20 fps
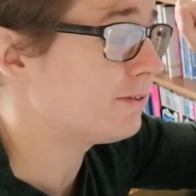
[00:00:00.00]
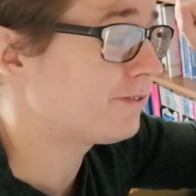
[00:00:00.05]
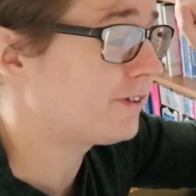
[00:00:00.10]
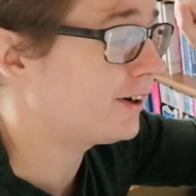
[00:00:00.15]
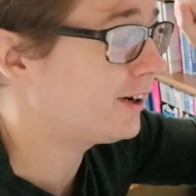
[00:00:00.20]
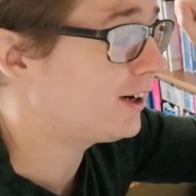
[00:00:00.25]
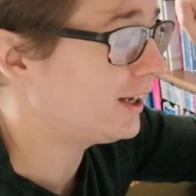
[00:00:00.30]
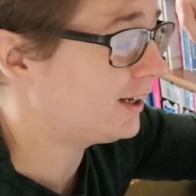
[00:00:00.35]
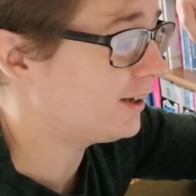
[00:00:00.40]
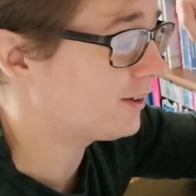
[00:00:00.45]

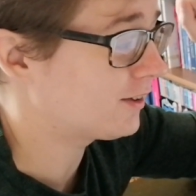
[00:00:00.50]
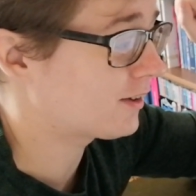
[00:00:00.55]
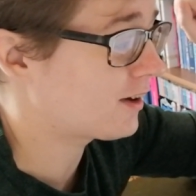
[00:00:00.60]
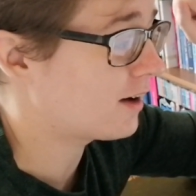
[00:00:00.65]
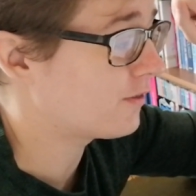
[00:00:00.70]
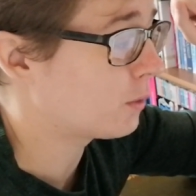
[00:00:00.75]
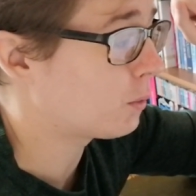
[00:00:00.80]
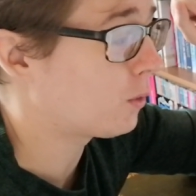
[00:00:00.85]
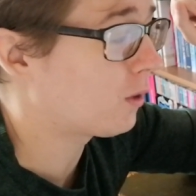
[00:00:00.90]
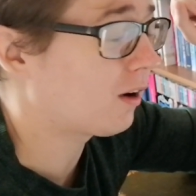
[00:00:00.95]
we finally
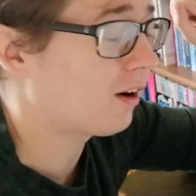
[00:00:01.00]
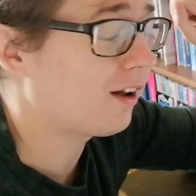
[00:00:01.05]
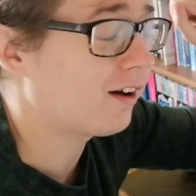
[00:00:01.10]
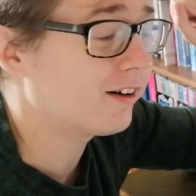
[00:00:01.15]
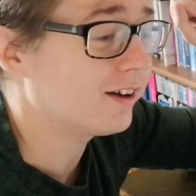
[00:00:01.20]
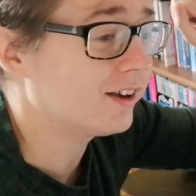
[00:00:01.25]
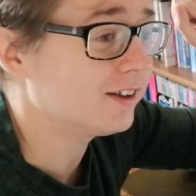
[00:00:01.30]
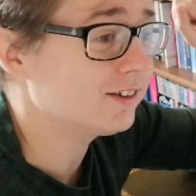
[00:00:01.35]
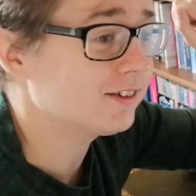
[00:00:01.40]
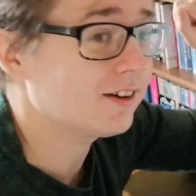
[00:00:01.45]
discover
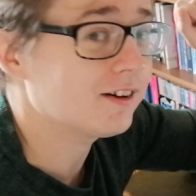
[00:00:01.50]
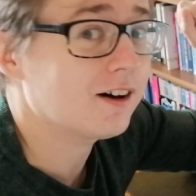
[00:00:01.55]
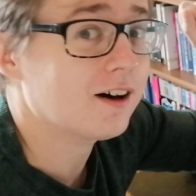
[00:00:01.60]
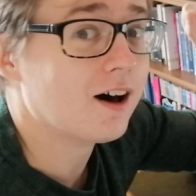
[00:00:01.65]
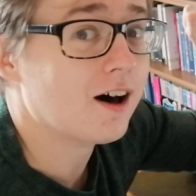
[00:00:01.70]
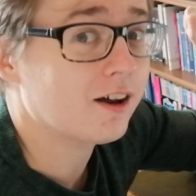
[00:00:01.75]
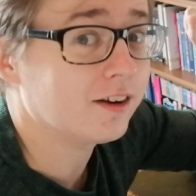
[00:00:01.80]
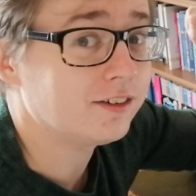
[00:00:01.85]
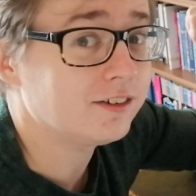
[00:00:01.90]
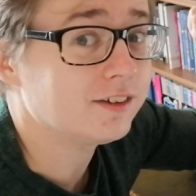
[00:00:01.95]
what
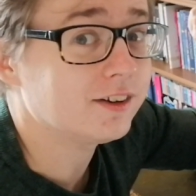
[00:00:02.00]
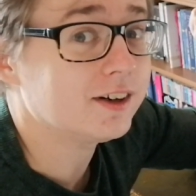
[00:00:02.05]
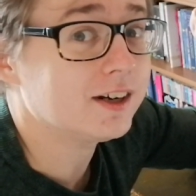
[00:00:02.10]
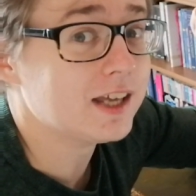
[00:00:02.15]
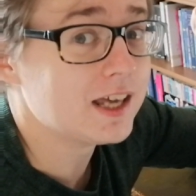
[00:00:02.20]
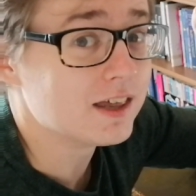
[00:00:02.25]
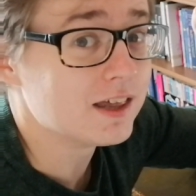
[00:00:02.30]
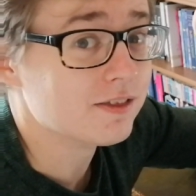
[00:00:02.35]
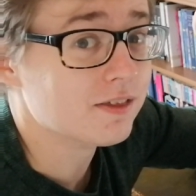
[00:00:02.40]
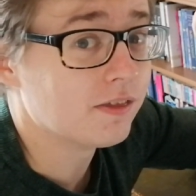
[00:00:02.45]
lies
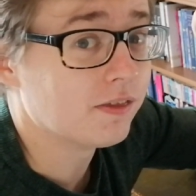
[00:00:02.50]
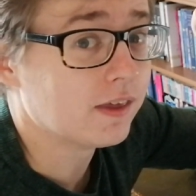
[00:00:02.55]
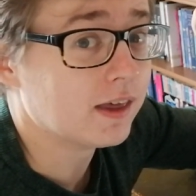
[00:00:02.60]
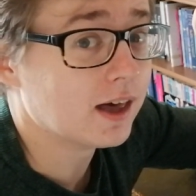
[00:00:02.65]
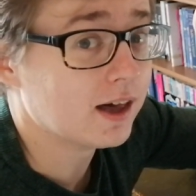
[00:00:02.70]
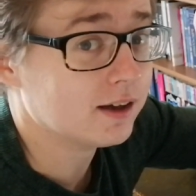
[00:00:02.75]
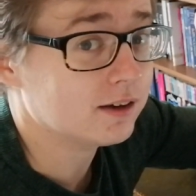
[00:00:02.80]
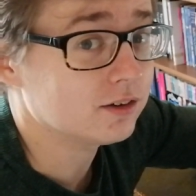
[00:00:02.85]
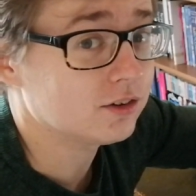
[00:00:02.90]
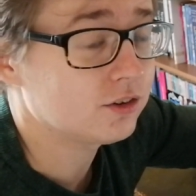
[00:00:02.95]
underneath
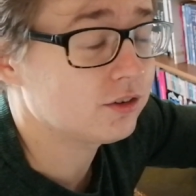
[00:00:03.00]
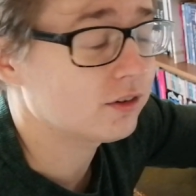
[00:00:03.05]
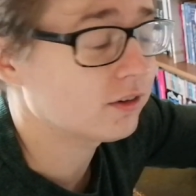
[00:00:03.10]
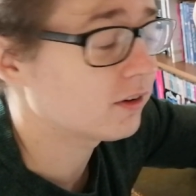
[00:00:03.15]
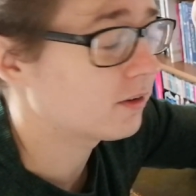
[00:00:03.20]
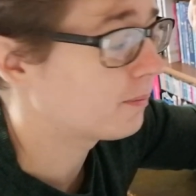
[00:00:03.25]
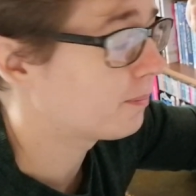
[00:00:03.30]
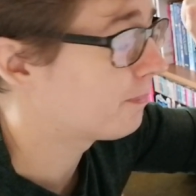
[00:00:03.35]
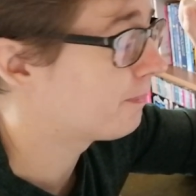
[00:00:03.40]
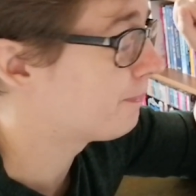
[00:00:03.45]
the
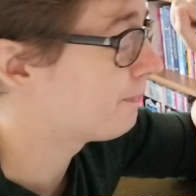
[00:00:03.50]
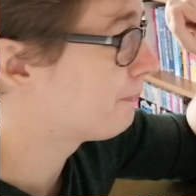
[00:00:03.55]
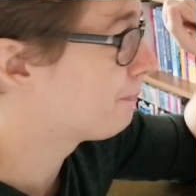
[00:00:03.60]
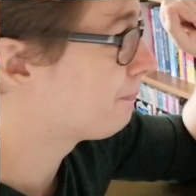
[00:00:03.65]
Edge.